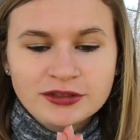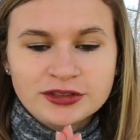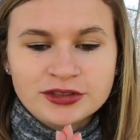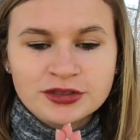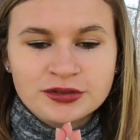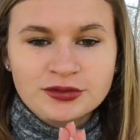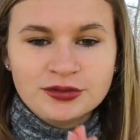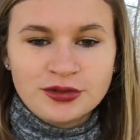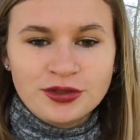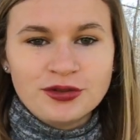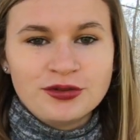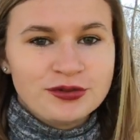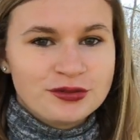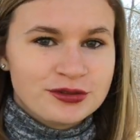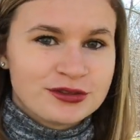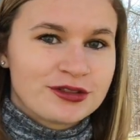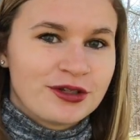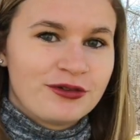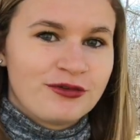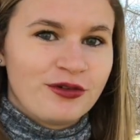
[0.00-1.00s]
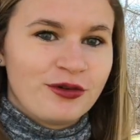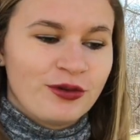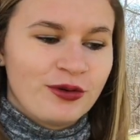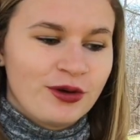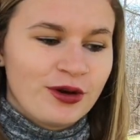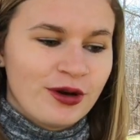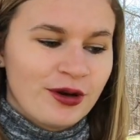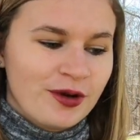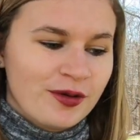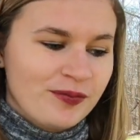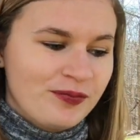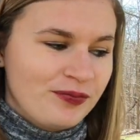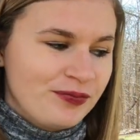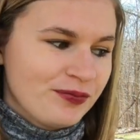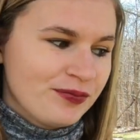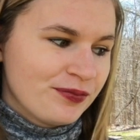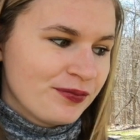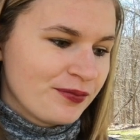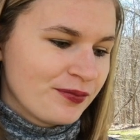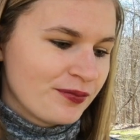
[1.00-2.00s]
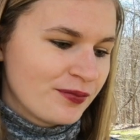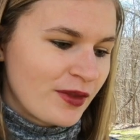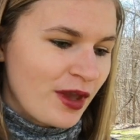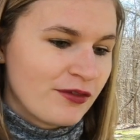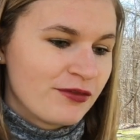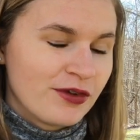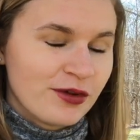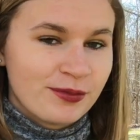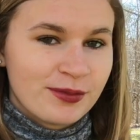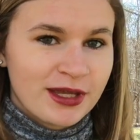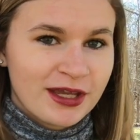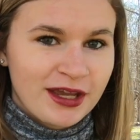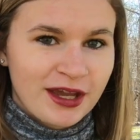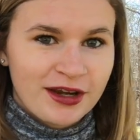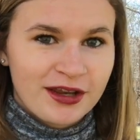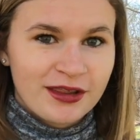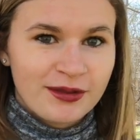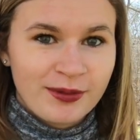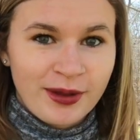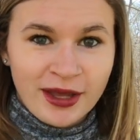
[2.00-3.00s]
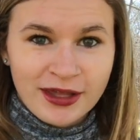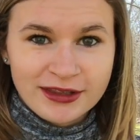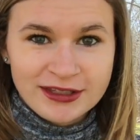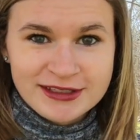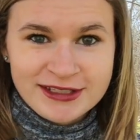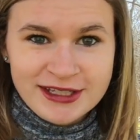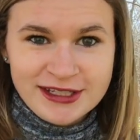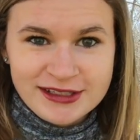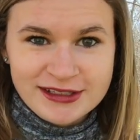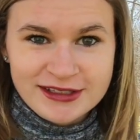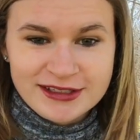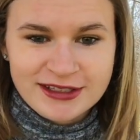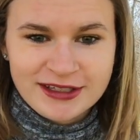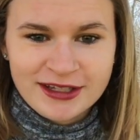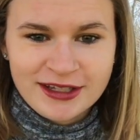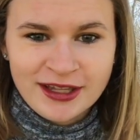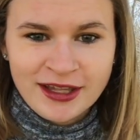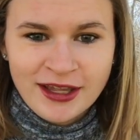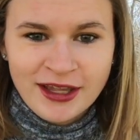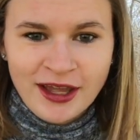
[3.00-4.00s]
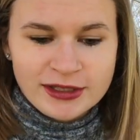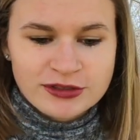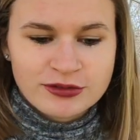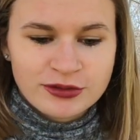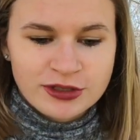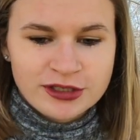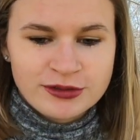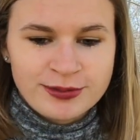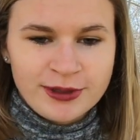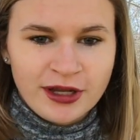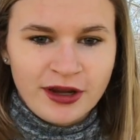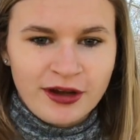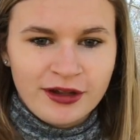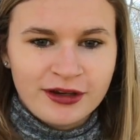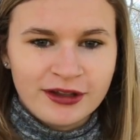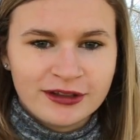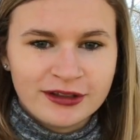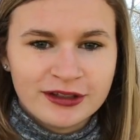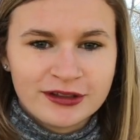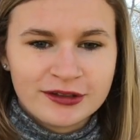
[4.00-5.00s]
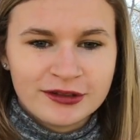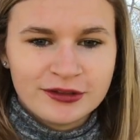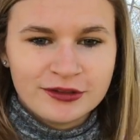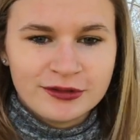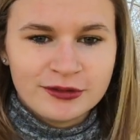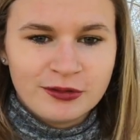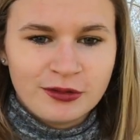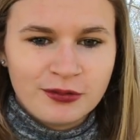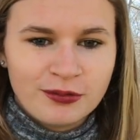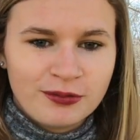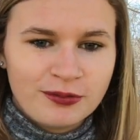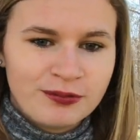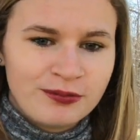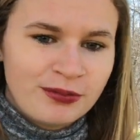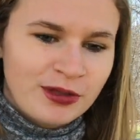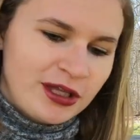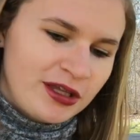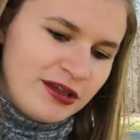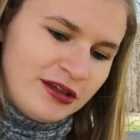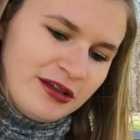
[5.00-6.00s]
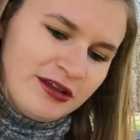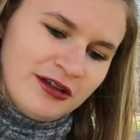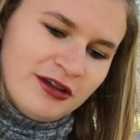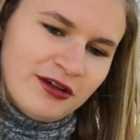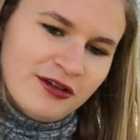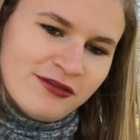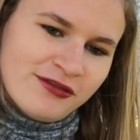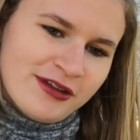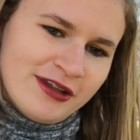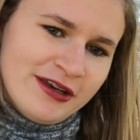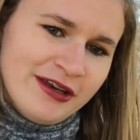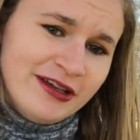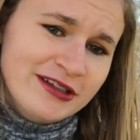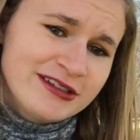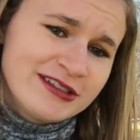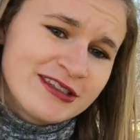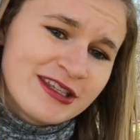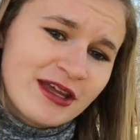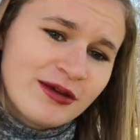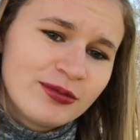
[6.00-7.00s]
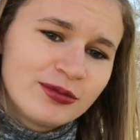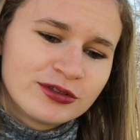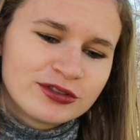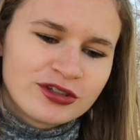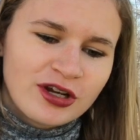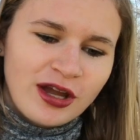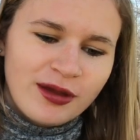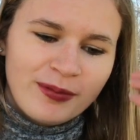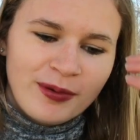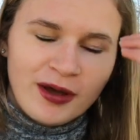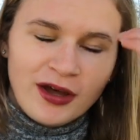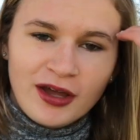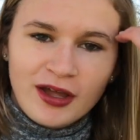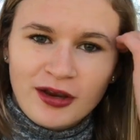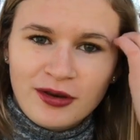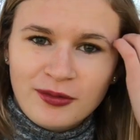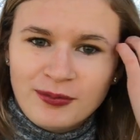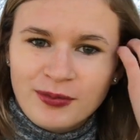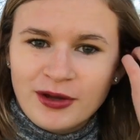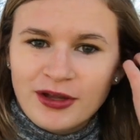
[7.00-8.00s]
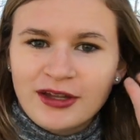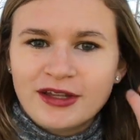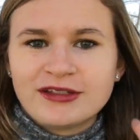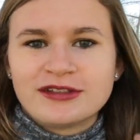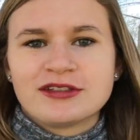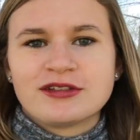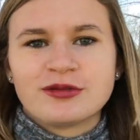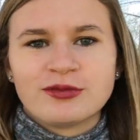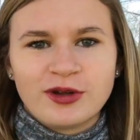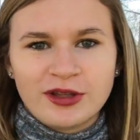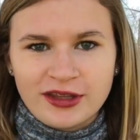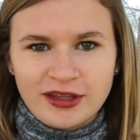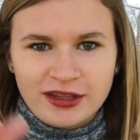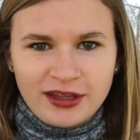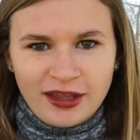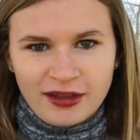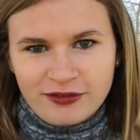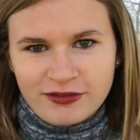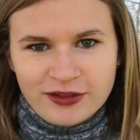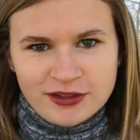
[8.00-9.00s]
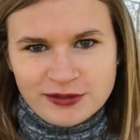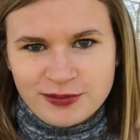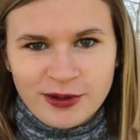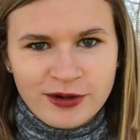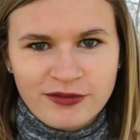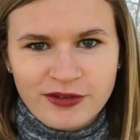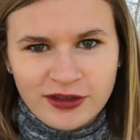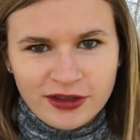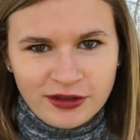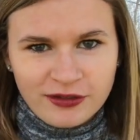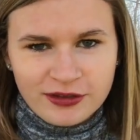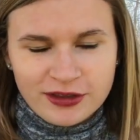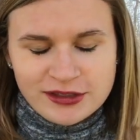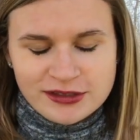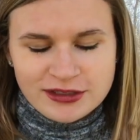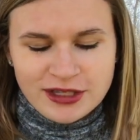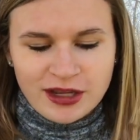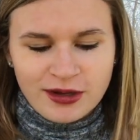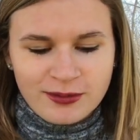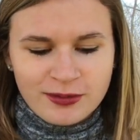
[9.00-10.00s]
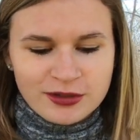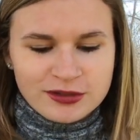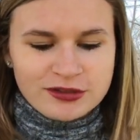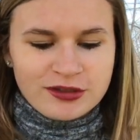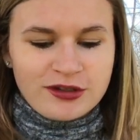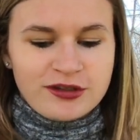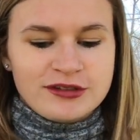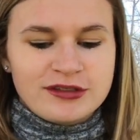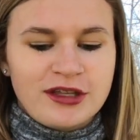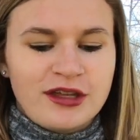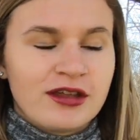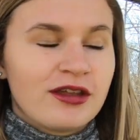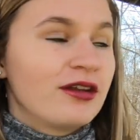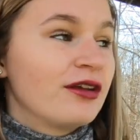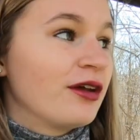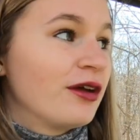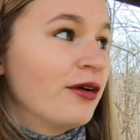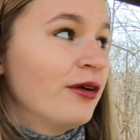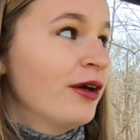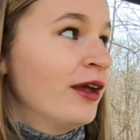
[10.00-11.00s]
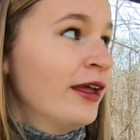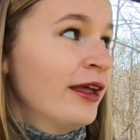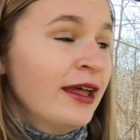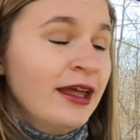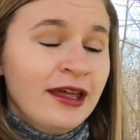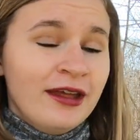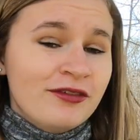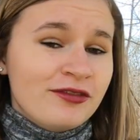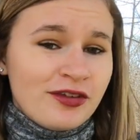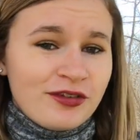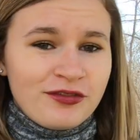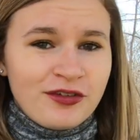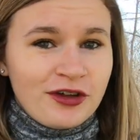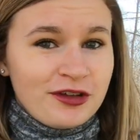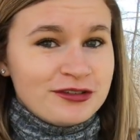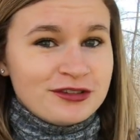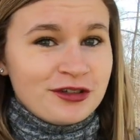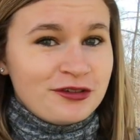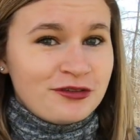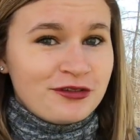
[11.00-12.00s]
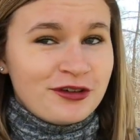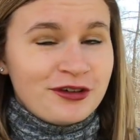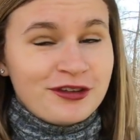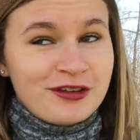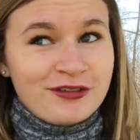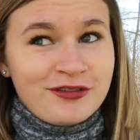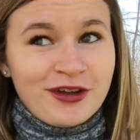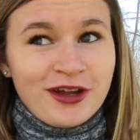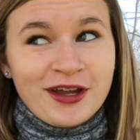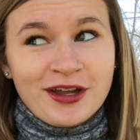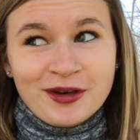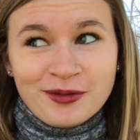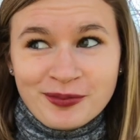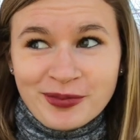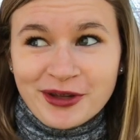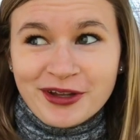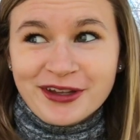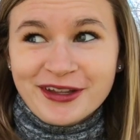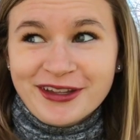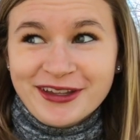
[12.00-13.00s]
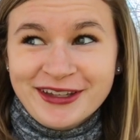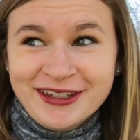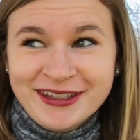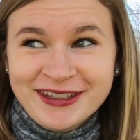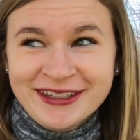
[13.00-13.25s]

to use for filming kind of the behind the scenes. It's going to be on a little bit of an unstable tripod, but it's the one that like fits perfectly with this camera, so I was like, you know, if it falls over, it's fine. But